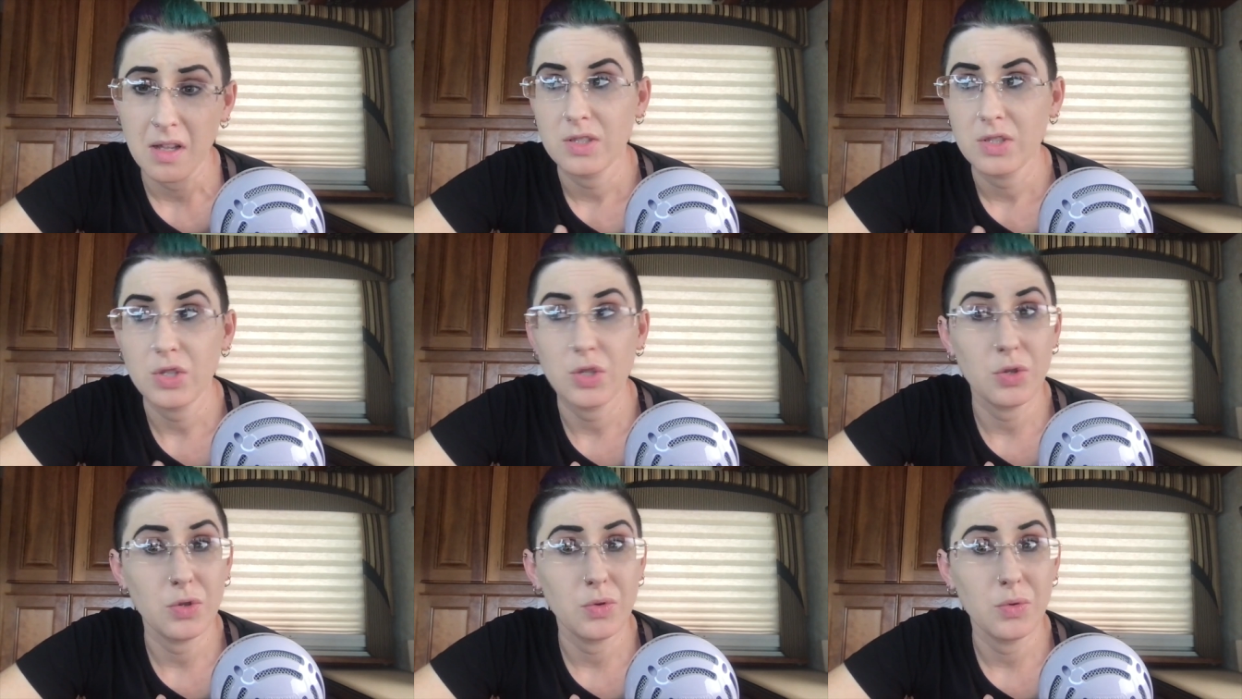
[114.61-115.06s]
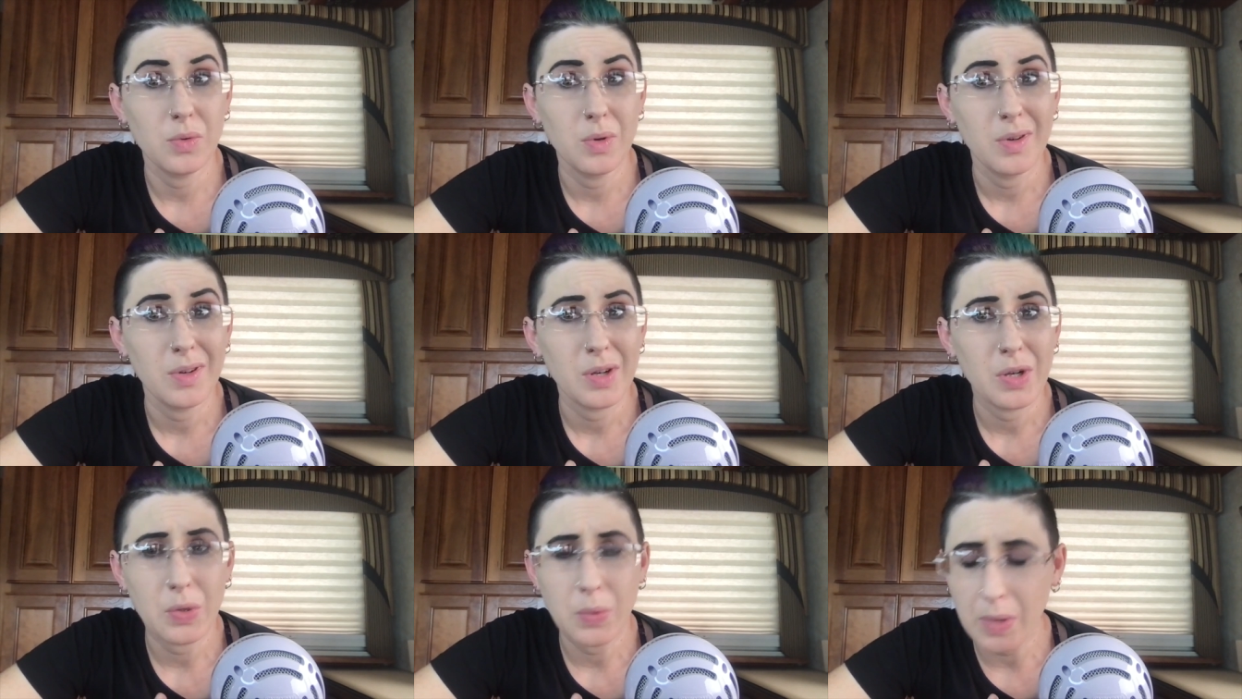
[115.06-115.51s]
To
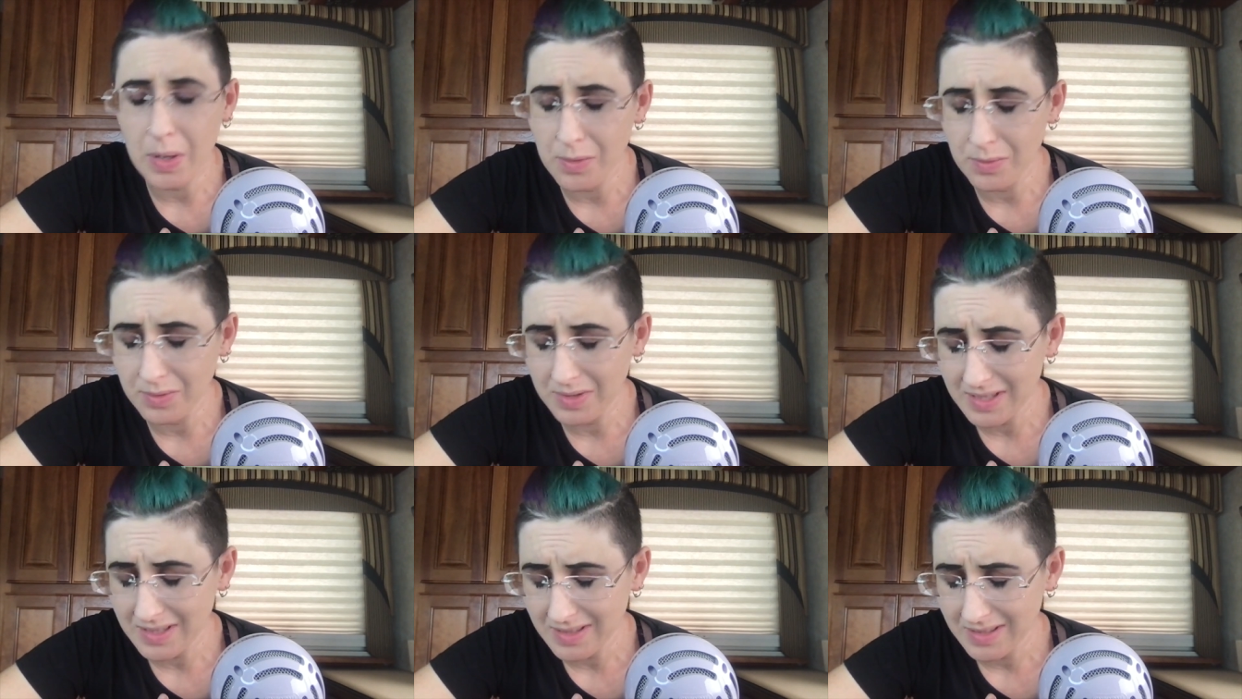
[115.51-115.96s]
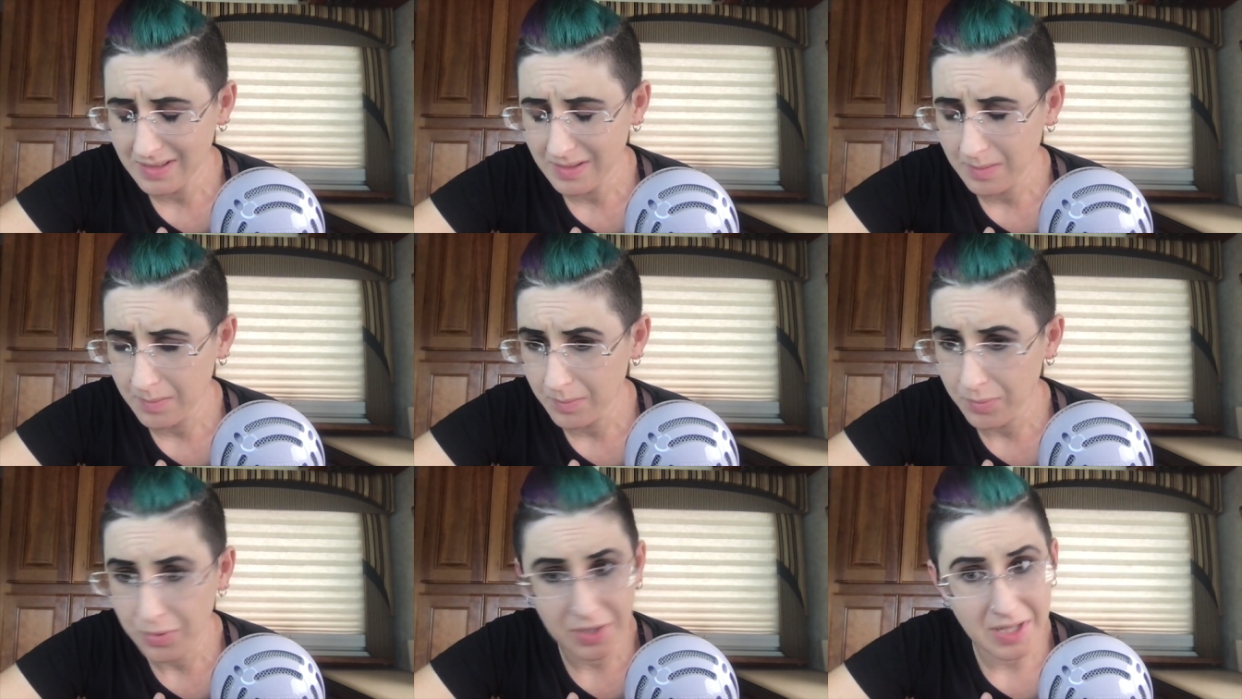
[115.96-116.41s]
quote
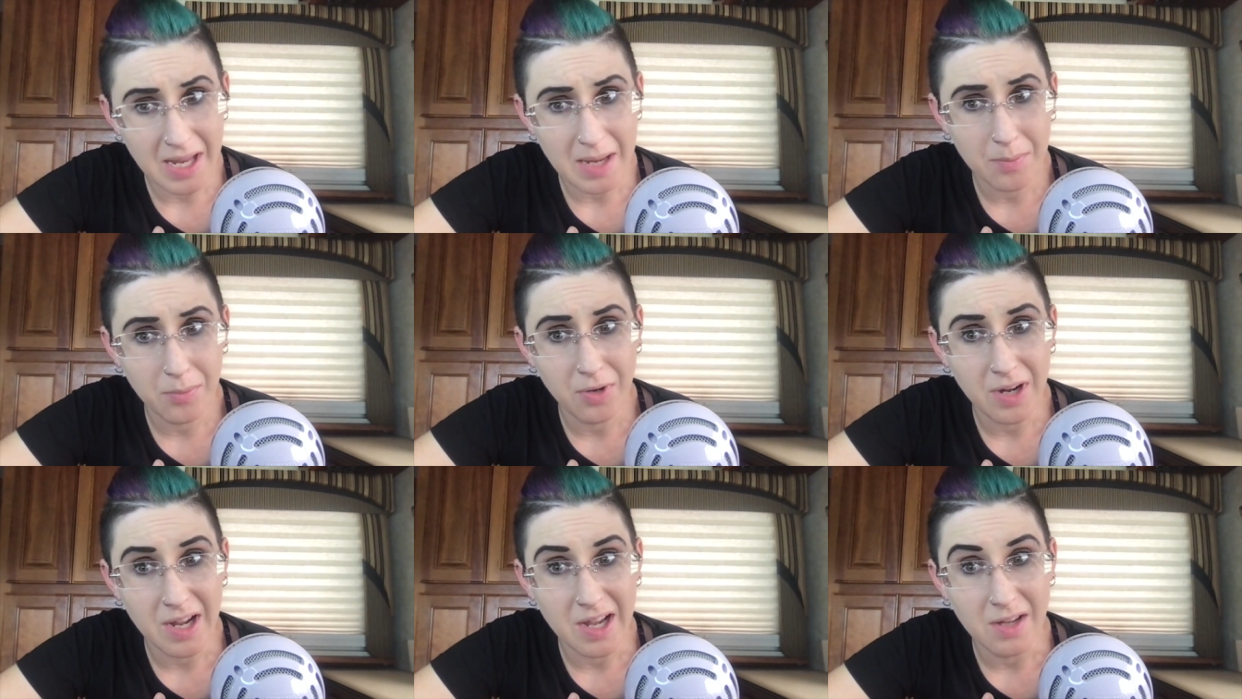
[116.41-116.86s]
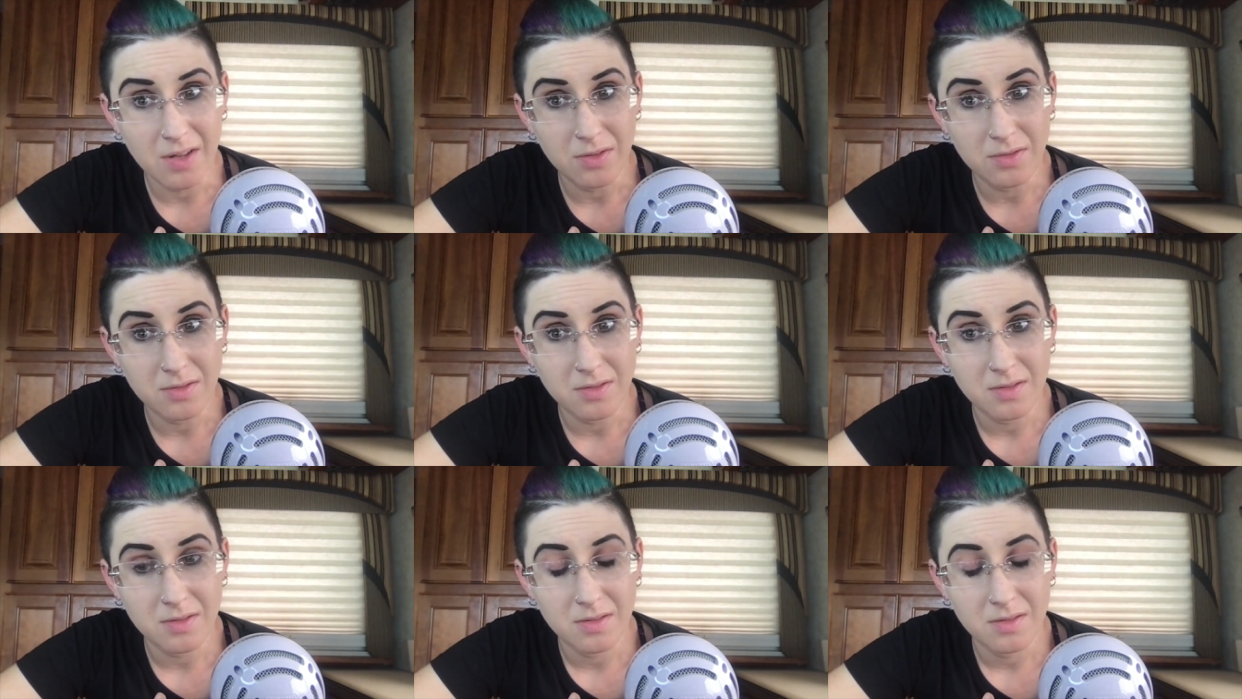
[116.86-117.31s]
Brene Brown